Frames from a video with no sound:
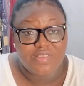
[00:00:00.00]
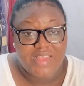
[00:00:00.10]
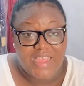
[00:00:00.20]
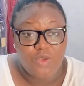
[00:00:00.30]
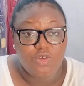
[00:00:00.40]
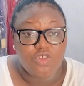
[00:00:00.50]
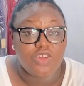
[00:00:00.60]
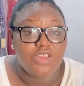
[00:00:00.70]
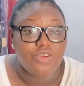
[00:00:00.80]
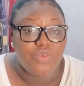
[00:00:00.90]
Like, it was
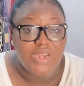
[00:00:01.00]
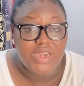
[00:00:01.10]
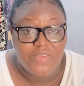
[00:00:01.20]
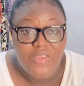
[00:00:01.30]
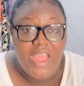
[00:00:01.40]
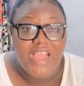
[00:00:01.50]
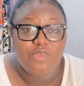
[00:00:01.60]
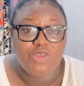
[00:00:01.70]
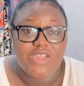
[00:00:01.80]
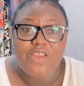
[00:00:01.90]
such a relief,
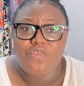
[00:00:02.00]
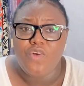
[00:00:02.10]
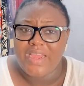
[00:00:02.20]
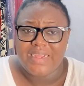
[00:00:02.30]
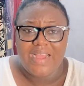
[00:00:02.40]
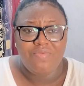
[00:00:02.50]
especially for Kanaga.